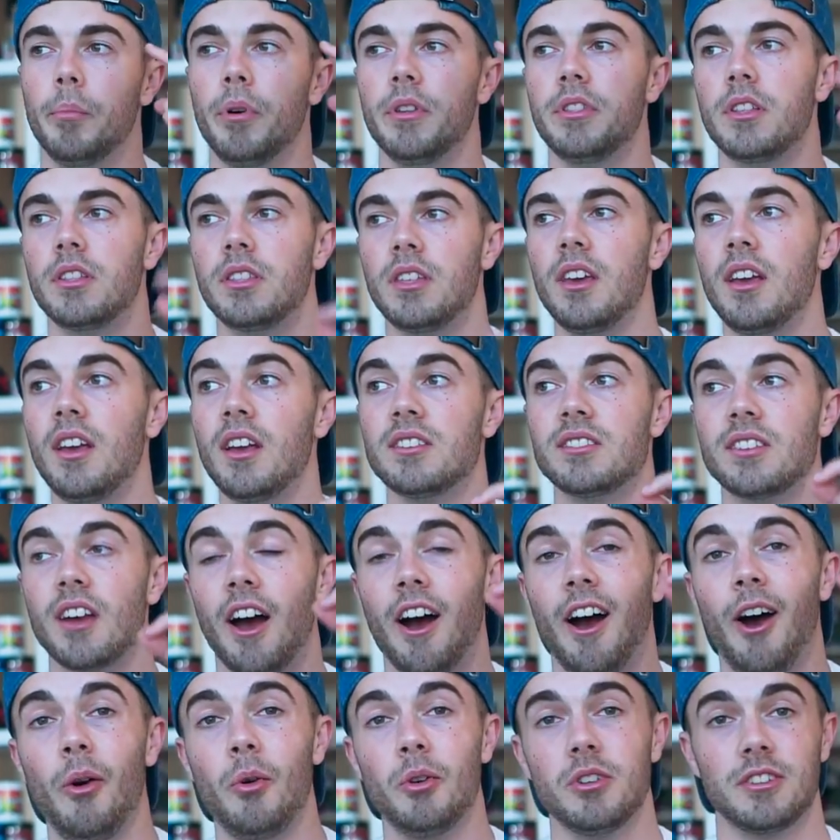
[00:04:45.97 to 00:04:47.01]
But the thing is, I
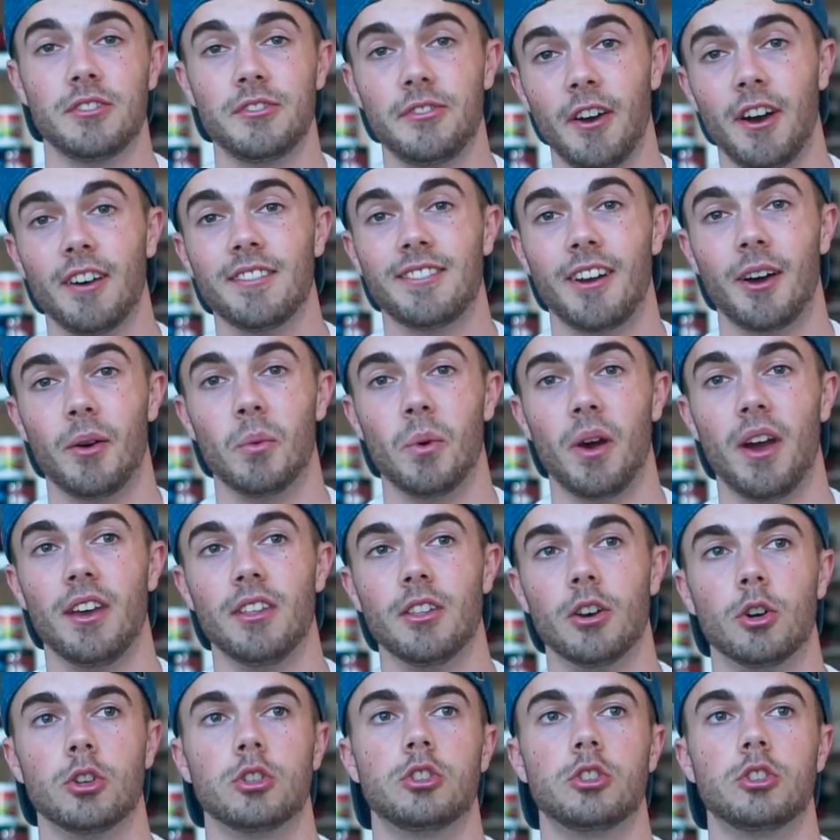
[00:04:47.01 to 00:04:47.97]
always felt that way though.